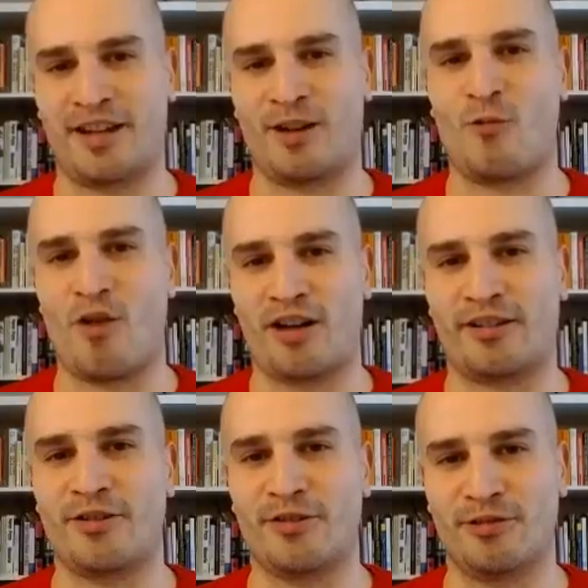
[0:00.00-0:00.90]
So kind of
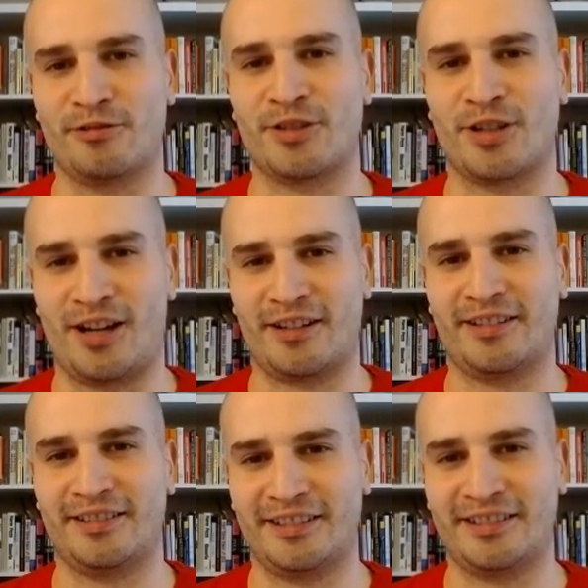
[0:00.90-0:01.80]
walking your own talk,
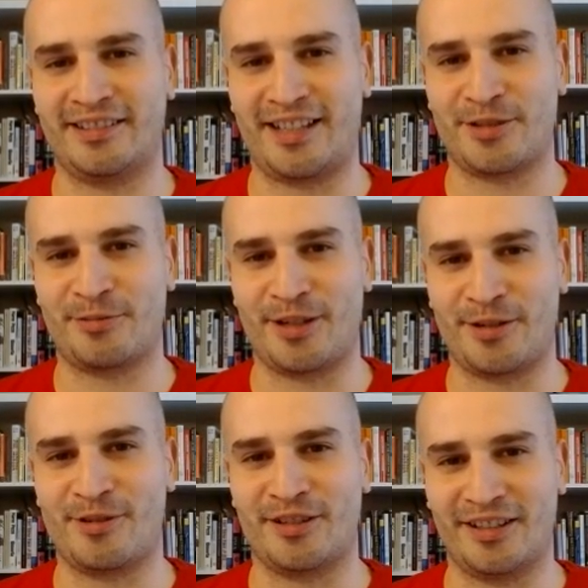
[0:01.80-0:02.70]
and and, that's what
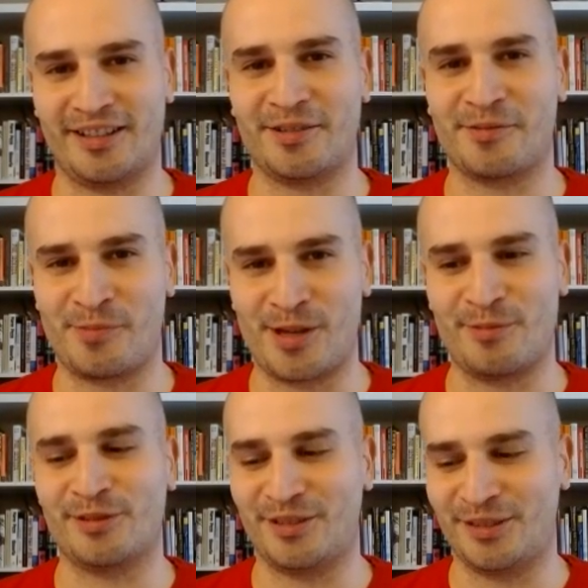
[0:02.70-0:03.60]
I want to uh, be
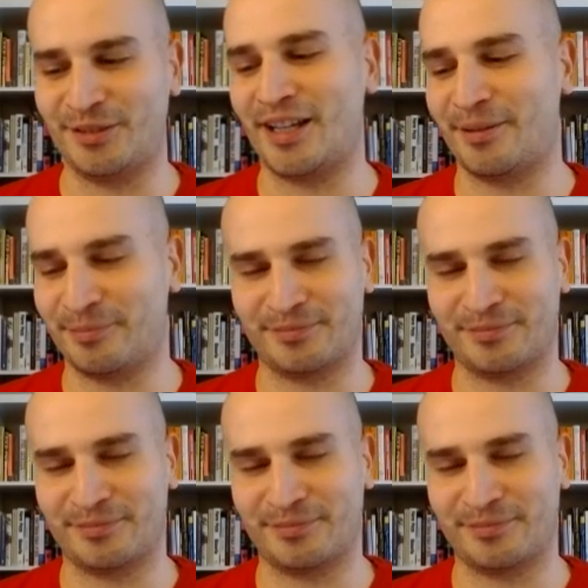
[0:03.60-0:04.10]
able to do. Yeah